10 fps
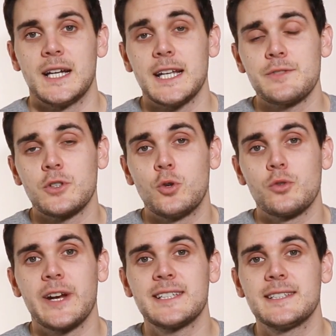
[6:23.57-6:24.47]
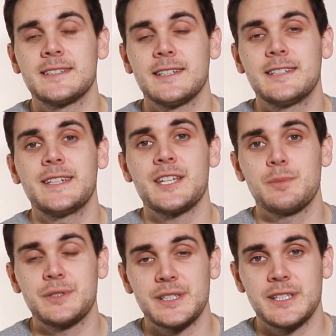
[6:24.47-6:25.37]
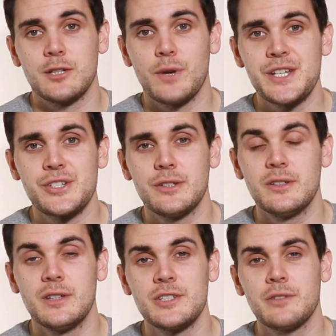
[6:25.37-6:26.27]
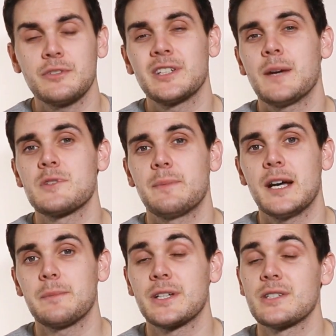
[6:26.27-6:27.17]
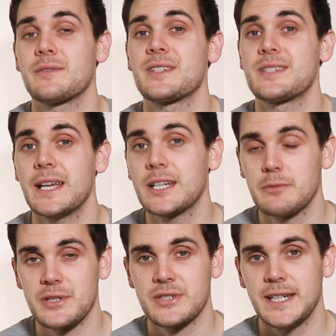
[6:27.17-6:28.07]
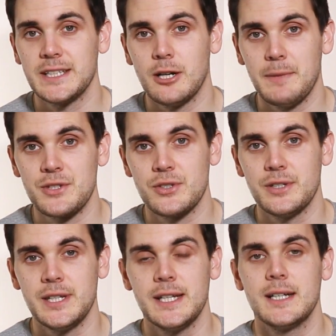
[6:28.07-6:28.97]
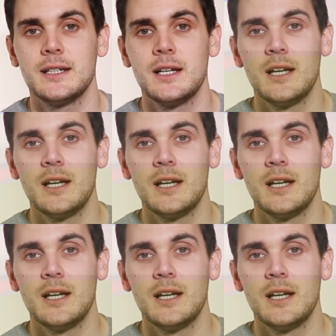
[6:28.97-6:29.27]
And as for corner exit and the desperate acceleration, this often comes about because of the second mistake I mentioned here.